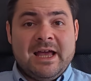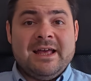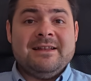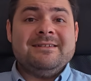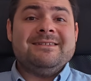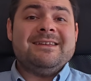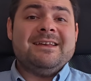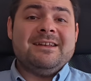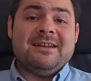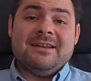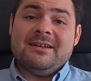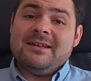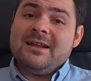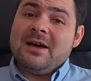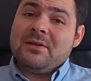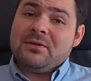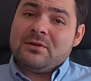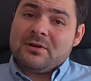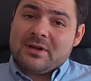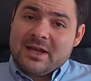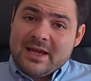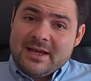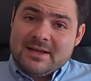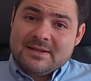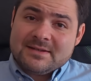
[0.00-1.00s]
And in
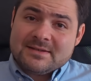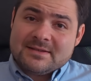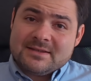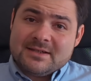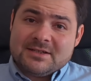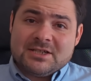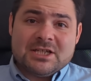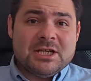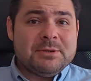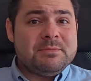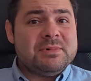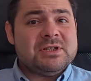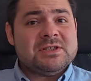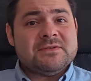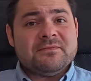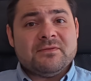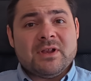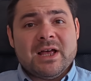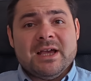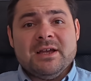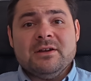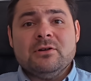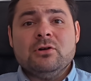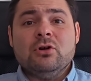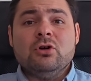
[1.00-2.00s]
another case, the cheapest
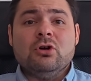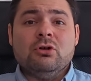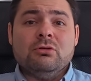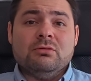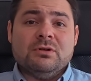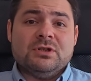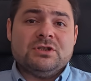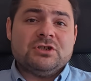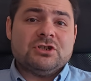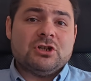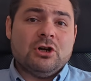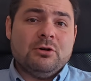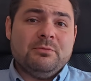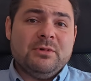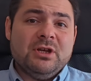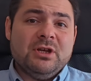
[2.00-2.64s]
flight Google would show